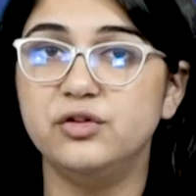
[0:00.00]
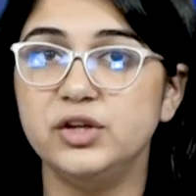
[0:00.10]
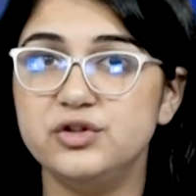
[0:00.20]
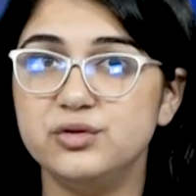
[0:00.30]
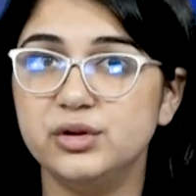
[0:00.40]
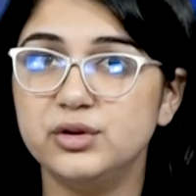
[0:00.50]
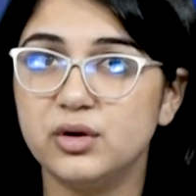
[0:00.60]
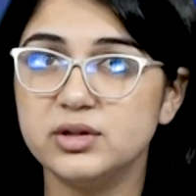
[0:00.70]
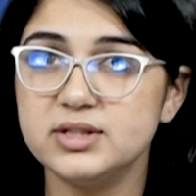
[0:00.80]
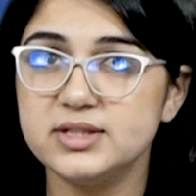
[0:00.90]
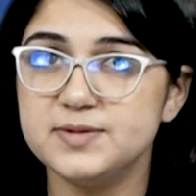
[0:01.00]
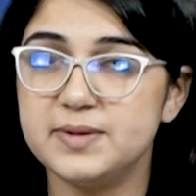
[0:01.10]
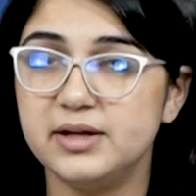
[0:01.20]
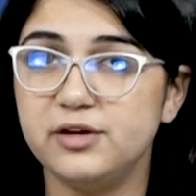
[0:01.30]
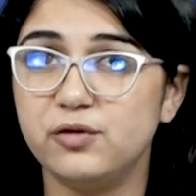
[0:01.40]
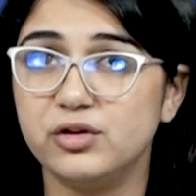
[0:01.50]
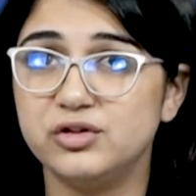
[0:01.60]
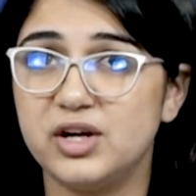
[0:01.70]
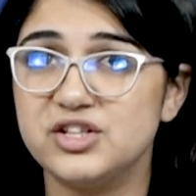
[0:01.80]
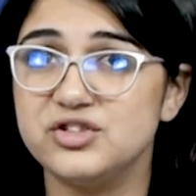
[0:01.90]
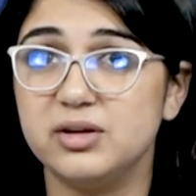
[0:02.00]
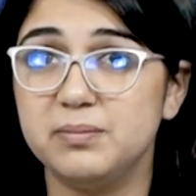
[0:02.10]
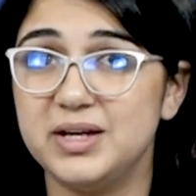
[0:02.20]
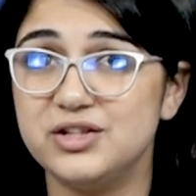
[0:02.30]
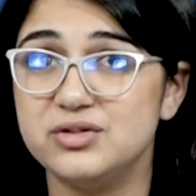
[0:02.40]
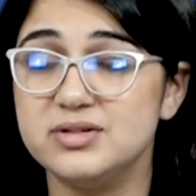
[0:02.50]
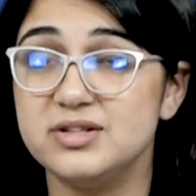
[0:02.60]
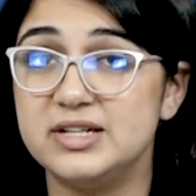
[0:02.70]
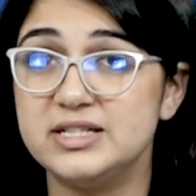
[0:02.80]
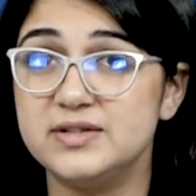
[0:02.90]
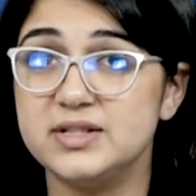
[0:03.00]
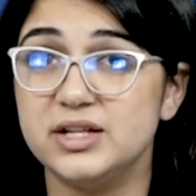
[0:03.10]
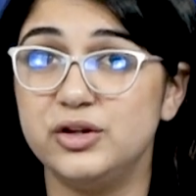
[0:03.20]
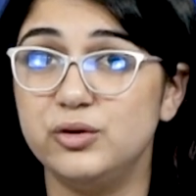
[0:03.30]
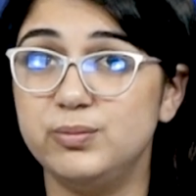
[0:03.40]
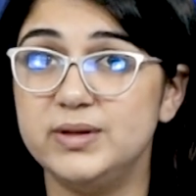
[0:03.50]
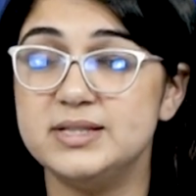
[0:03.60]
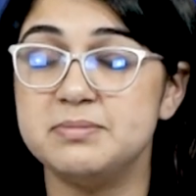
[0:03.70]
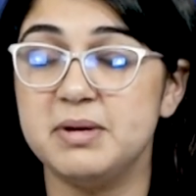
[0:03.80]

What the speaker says: Three junior doctors suspended for thrashing patients' relatives in UP's